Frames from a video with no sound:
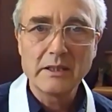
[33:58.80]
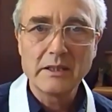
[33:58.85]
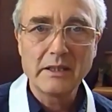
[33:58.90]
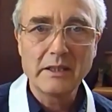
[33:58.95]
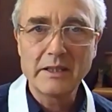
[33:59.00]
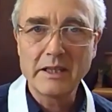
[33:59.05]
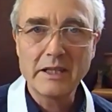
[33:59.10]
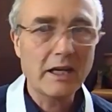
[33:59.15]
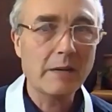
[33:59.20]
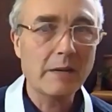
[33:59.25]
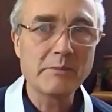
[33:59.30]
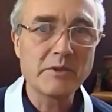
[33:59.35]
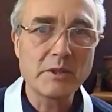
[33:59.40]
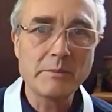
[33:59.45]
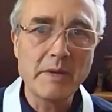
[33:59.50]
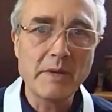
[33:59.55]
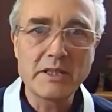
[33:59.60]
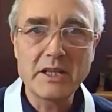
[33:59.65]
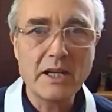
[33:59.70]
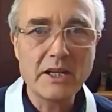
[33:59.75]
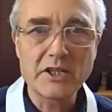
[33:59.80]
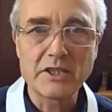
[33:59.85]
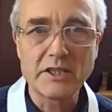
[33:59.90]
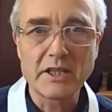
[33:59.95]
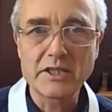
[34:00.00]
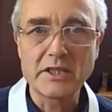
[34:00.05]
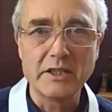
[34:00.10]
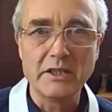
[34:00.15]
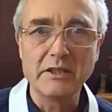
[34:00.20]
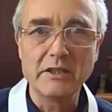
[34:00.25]
It happens in meditation,
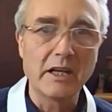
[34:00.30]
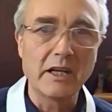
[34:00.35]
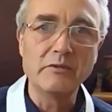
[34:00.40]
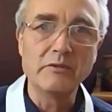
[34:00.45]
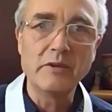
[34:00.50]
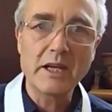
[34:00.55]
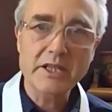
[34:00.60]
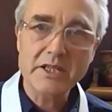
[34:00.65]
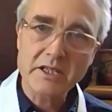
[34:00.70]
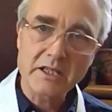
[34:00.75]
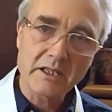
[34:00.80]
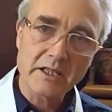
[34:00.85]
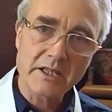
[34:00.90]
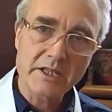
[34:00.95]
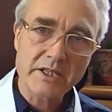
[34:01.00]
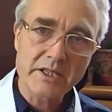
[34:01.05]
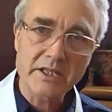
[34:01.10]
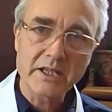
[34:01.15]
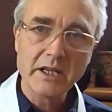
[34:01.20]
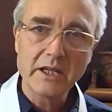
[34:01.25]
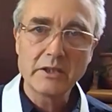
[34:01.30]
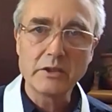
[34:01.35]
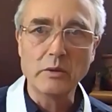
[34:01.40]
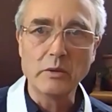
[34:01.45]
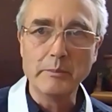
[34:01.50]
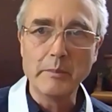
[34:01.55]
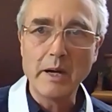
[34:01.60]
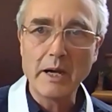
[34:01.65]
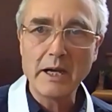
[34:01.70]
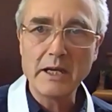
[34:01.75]
doesn't it? You get restless, your
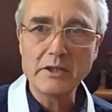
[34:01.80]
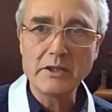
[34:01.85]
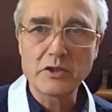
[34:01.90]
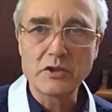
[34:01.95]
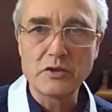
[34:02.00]
mind